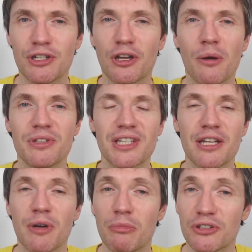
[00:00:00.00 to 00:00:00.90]
to the
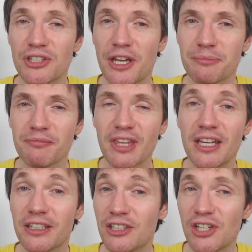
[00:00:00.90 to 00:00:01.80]
comments anyway, but and
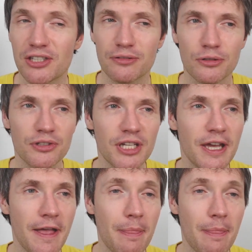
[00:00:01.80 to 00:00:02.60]
the chat, of course.